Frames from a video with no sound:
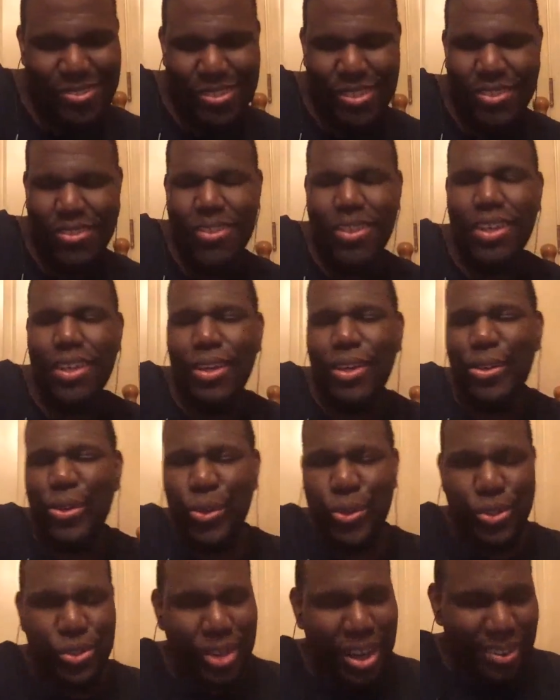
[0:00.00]
and
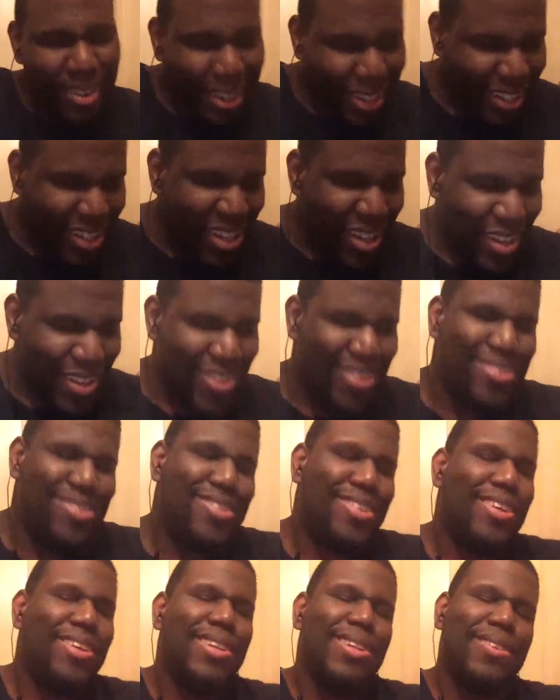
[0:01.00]
who do I recognize,
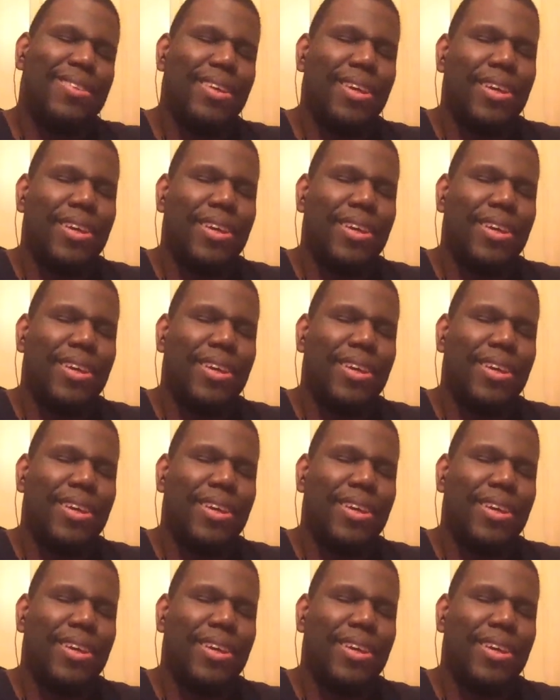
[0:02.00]
and